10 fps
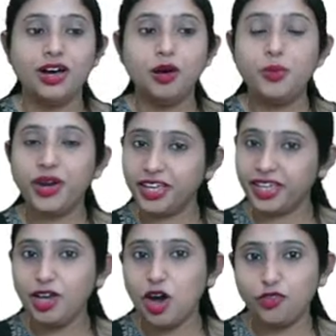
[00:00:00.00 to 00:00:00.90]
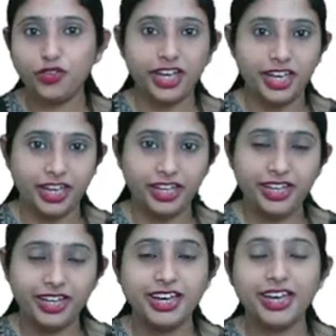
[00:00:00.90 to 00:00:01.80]
breaking of an
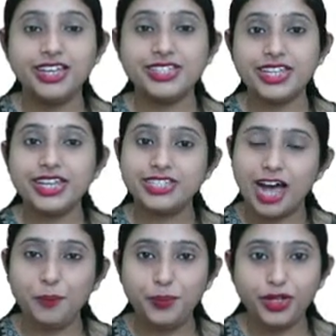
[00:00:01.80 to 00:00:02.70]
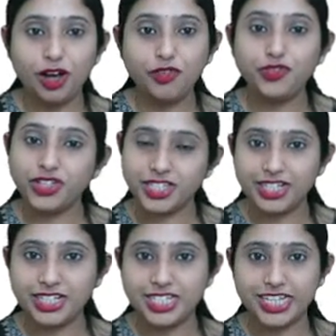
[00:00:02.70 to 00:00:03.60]
egg is an example of
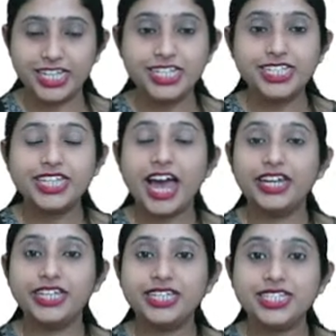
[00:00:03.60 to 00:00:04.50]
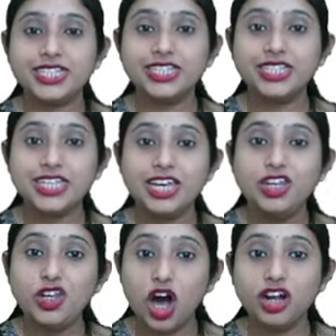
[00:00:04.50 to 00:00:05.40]
physical change that is
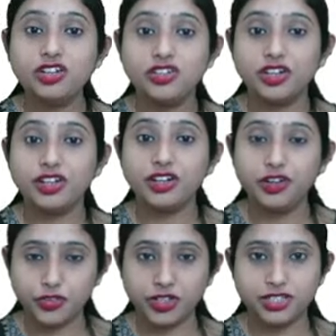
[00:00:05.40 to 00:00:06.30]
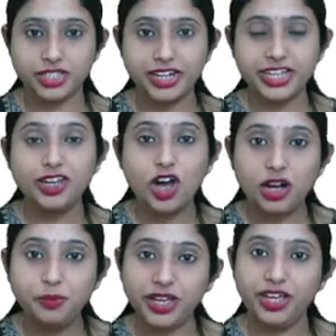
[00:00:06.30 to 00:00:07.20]
not reversed, that
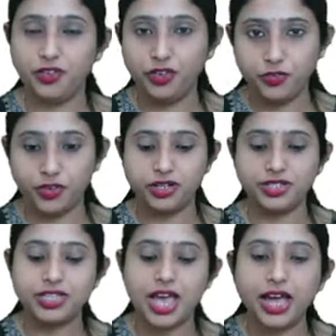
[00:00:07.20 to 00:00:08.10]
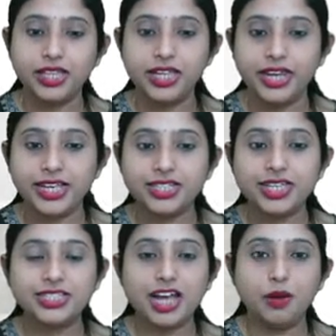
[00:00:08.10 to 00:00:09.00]
cannot be reversed. And the next
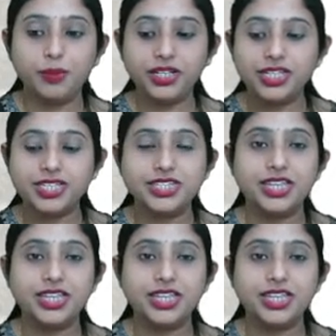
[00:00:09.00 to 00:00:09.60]
example is